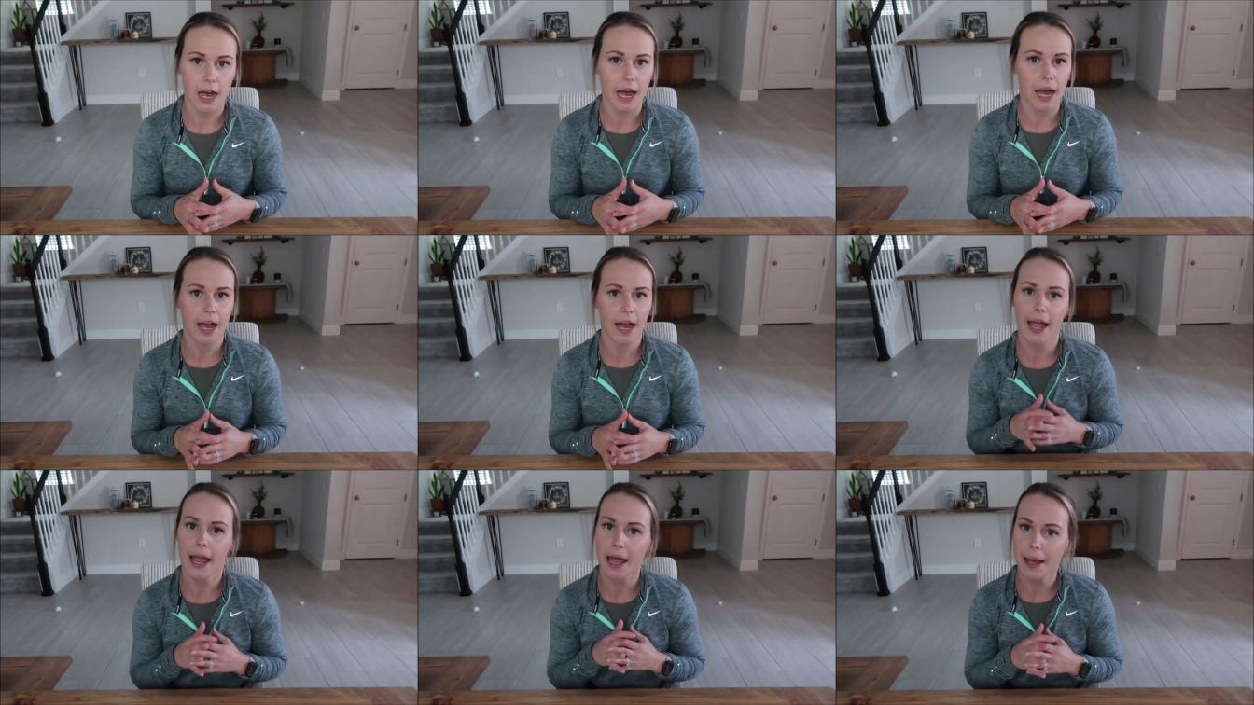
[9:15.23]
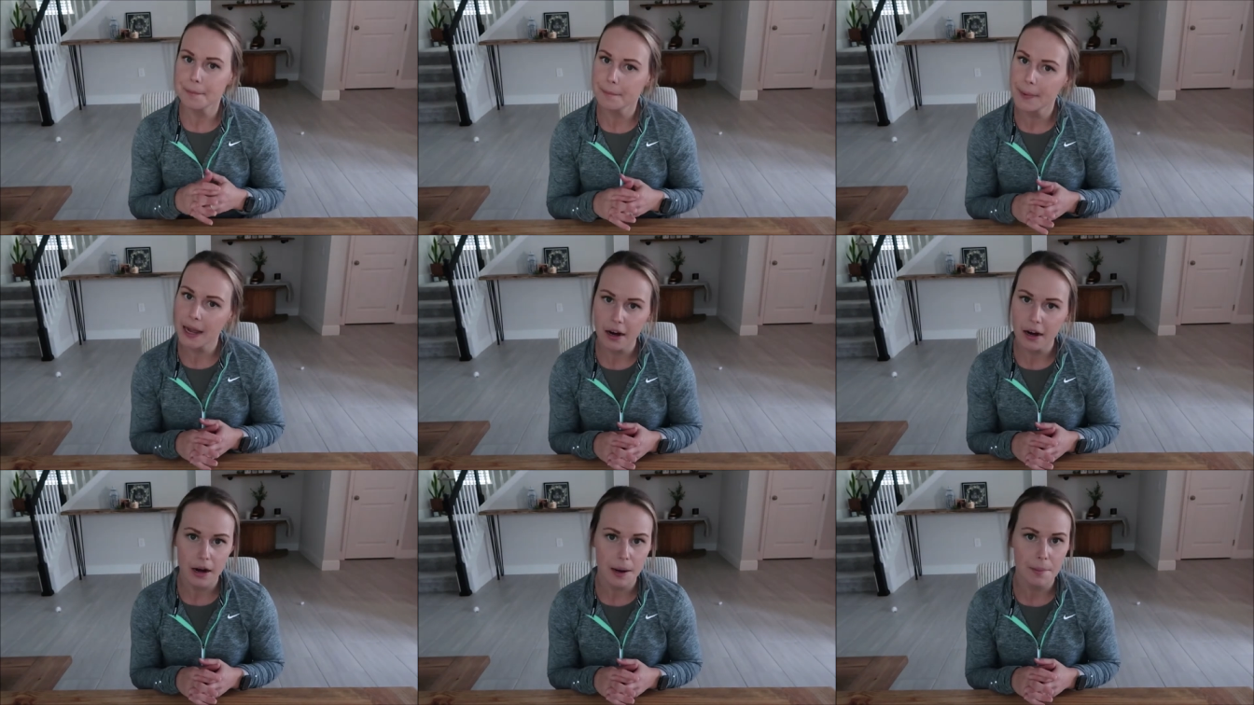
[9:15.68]
I am
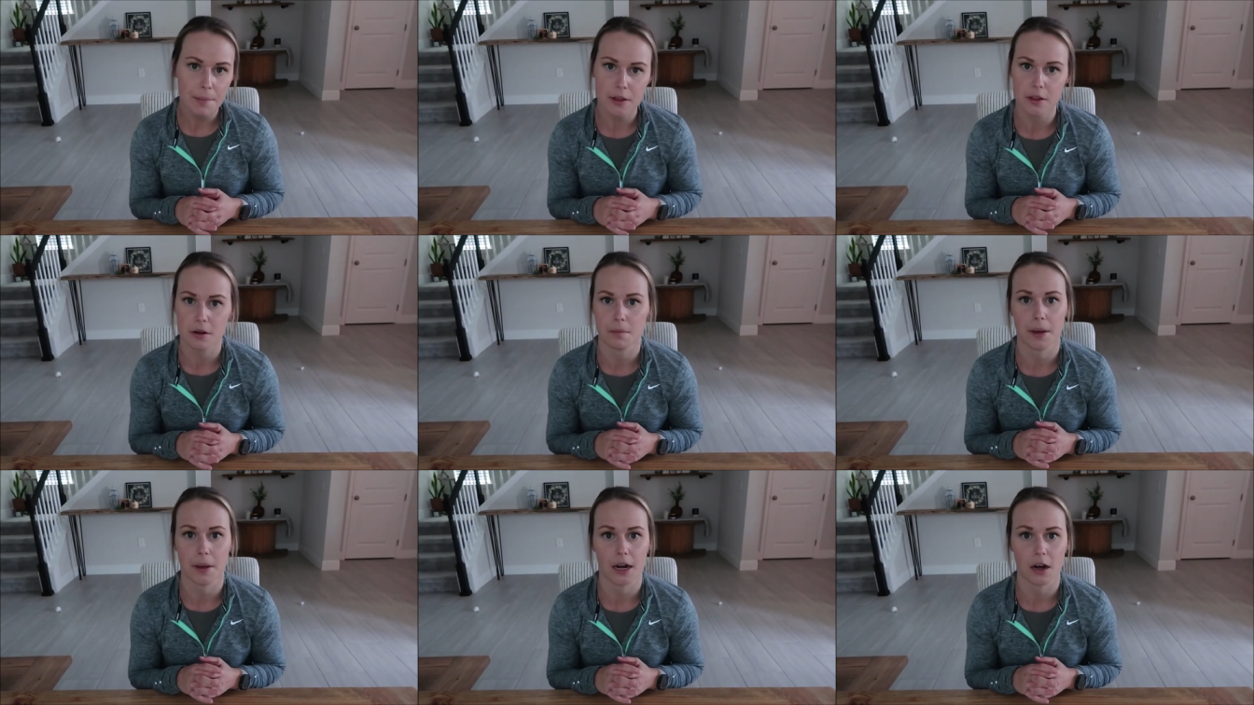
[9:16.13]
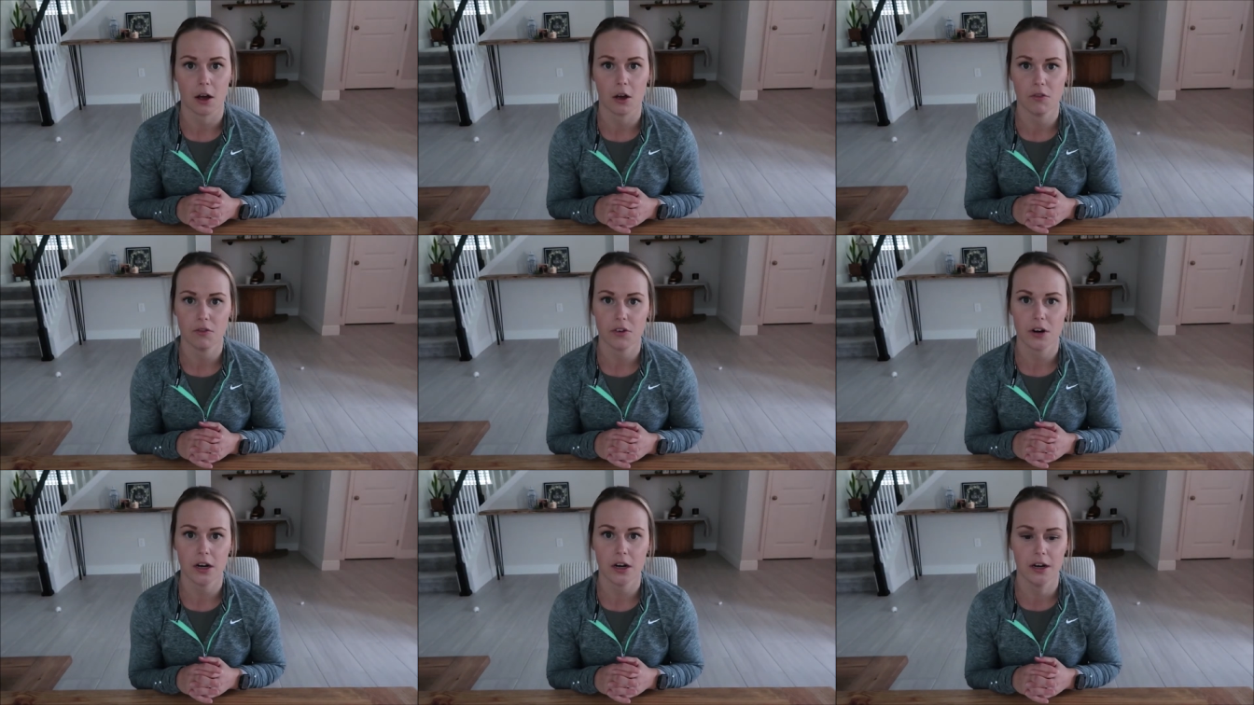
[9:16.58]
my grandmother made
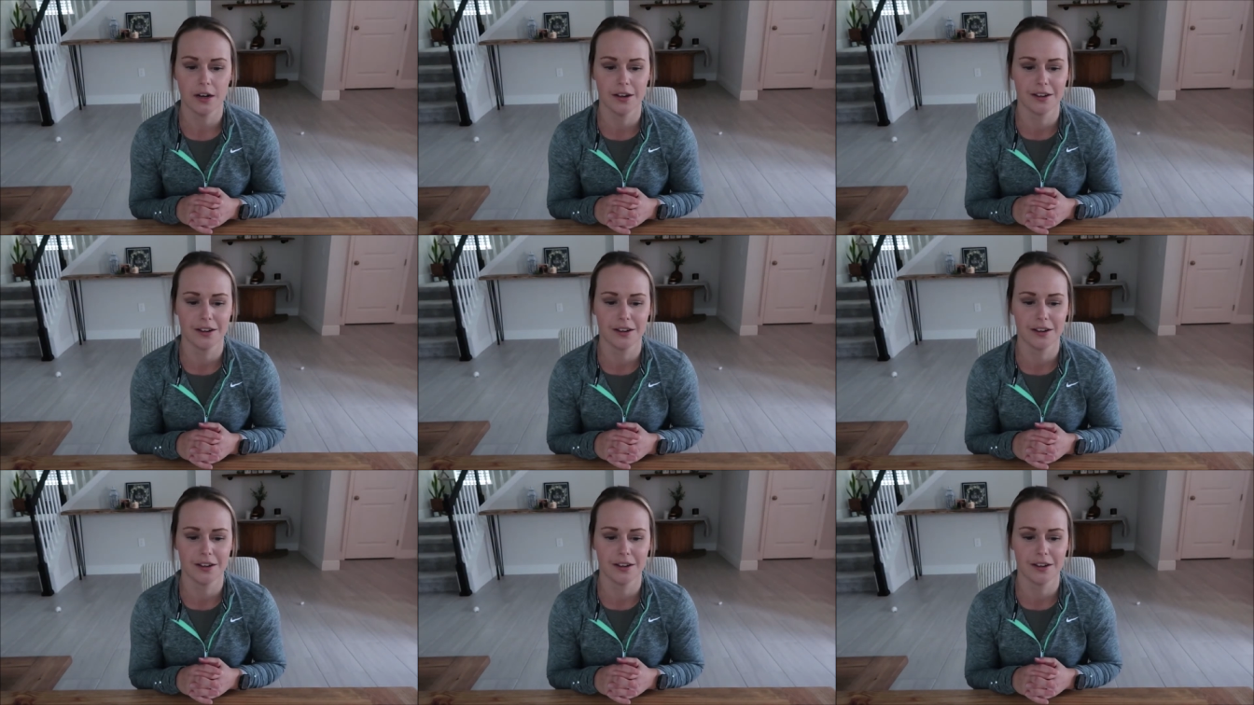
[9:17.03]
over.